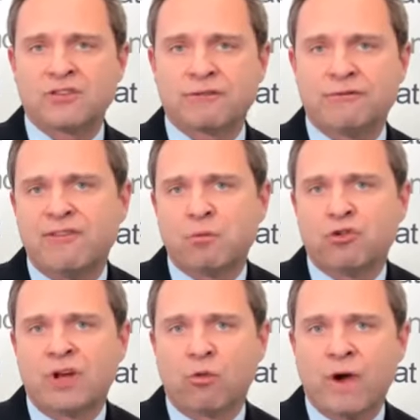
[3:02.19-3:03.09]
That's a
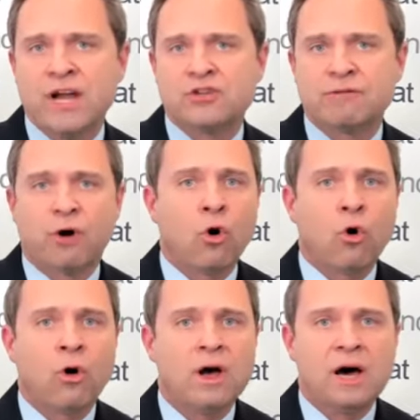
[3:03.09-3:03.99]
50% range of the
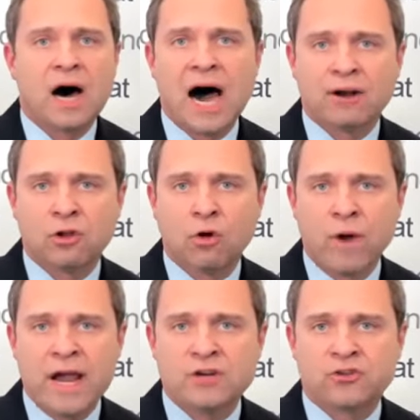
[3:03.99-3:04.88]
whole high to
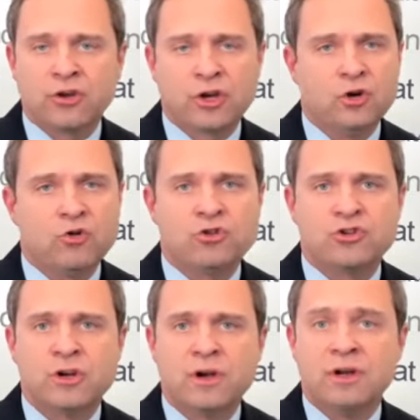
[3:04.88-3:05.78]
low range is a
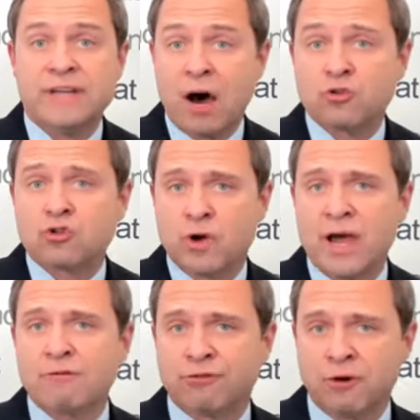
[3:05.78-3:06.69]
huge
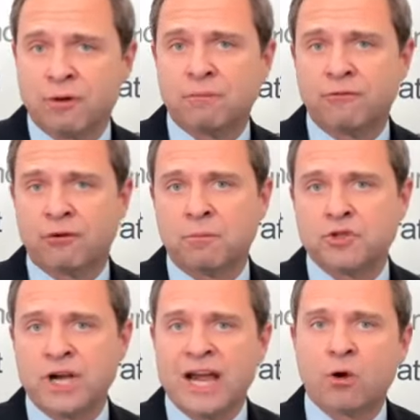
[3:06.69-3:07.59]
downtrend
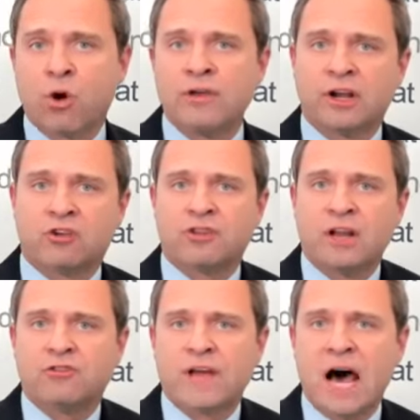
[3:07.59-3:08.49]
from January that
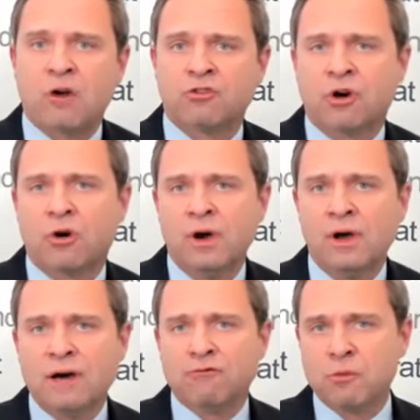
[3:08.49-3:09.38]
extends down. So
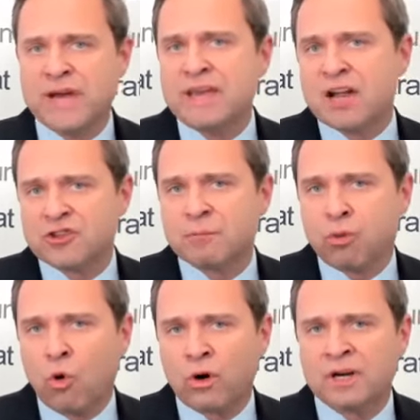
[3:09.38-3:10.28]
for me, that's
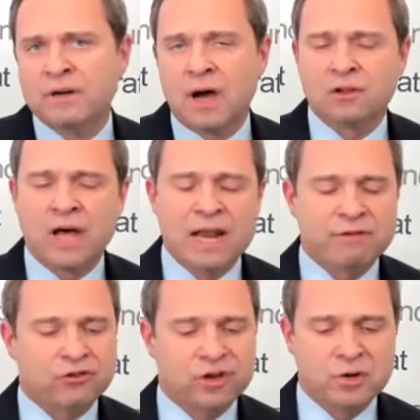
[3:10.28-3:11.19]
important. A lot
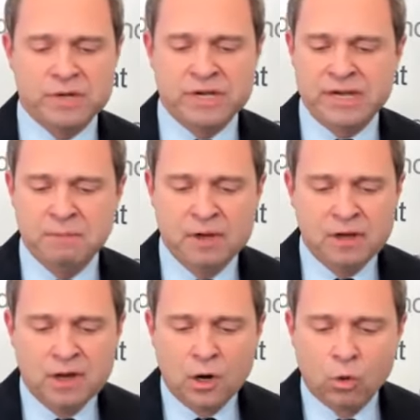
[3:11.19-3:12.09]
of it's going to be
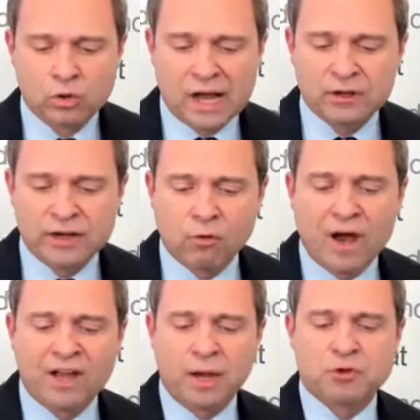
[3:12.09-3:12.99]
we're likely to
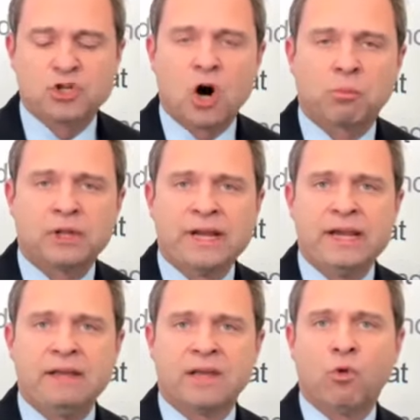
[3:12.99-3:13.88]
rally up
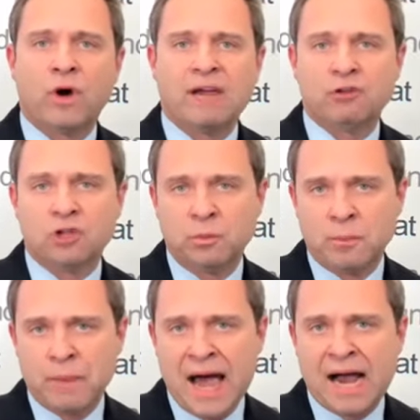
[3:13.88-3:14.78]
sharply, then we'll give a little
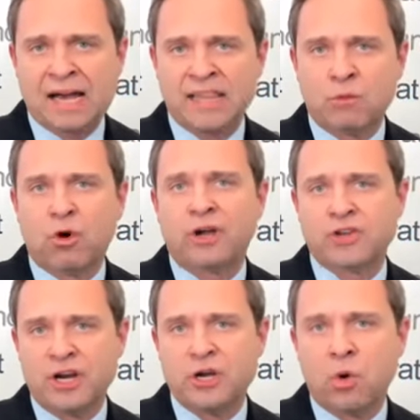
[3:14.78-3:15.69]
bit back, and then we'll
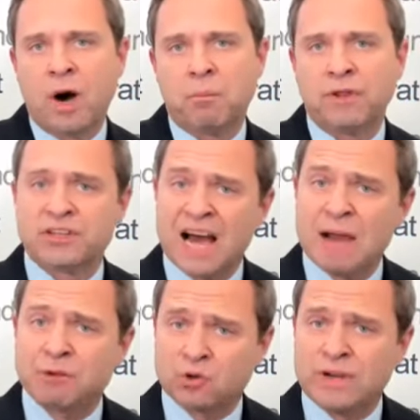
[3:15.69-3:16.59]
continue up. But the
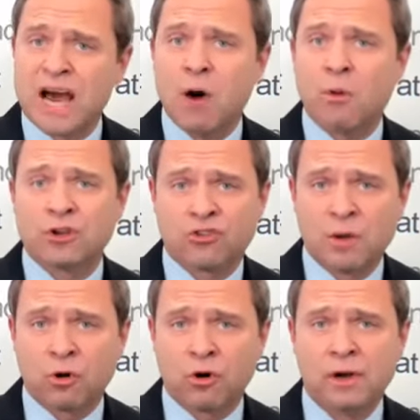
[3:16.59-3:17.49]
time between now and
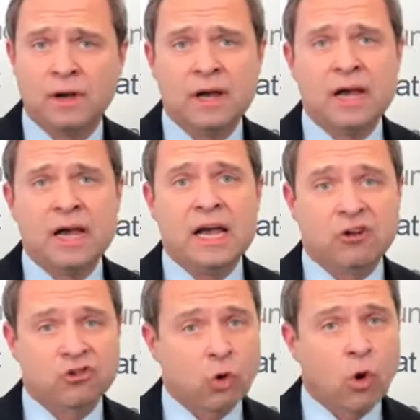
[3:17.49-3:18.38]
December
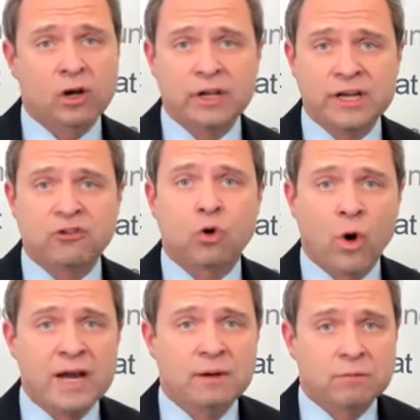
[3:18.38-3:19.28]
historically is
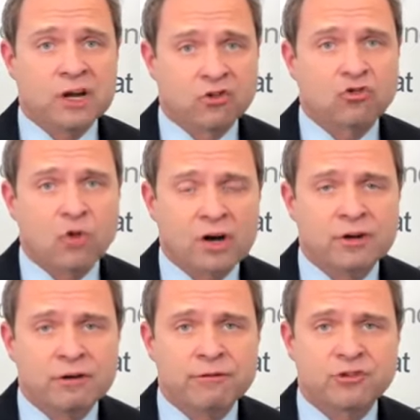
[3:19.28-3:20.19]
quite
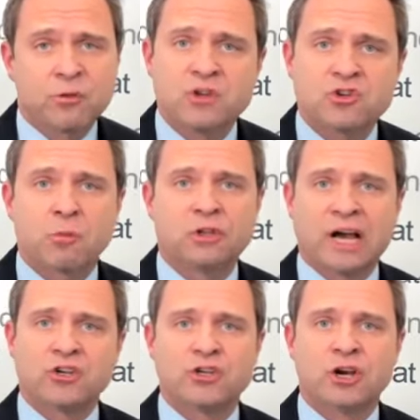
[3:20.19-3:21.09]
constructive. It's a midterm
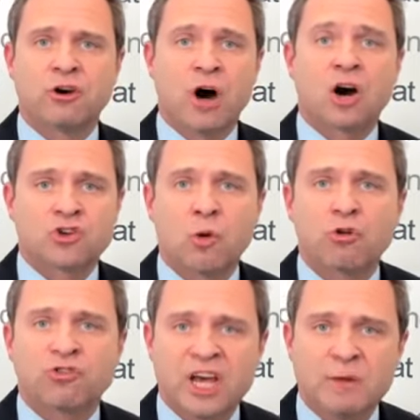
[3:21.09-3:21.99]
election year.
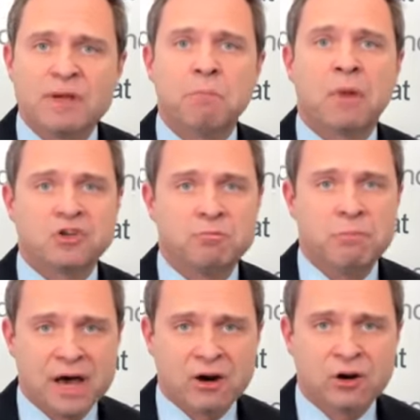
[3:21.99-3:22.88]
Octobers tend to be much
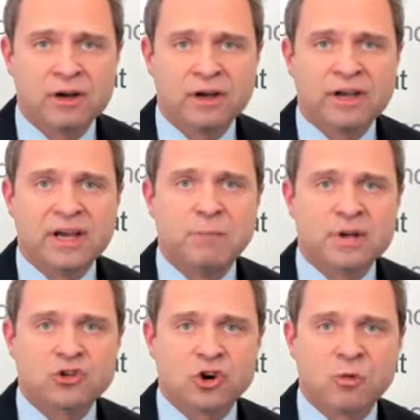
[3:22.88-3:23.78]
better in
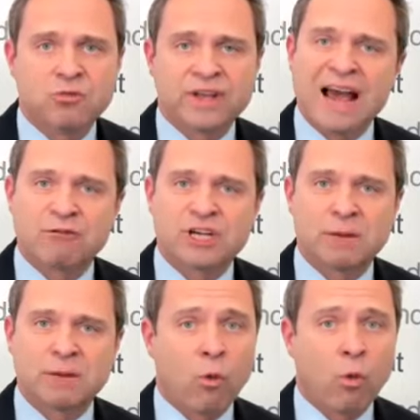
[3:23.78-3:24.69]
midterms,
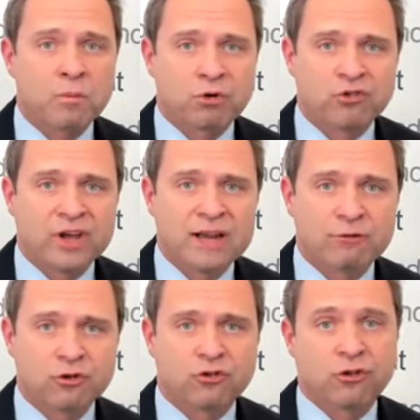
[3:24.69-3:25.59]
averaging about 1%
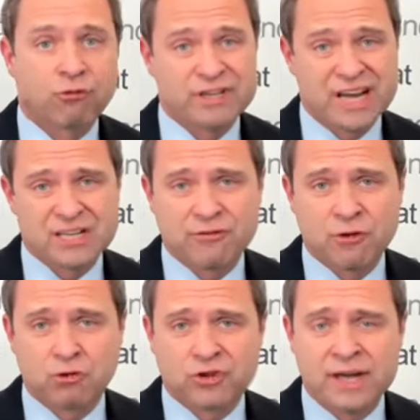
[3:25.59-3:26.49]
versus
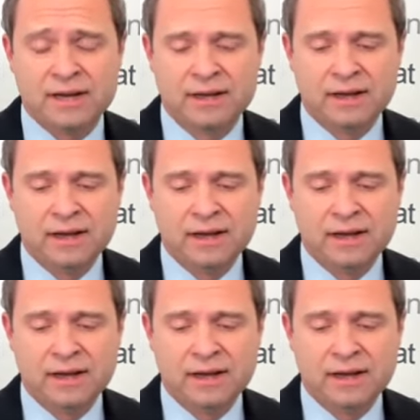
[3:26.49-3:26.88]
0.3%.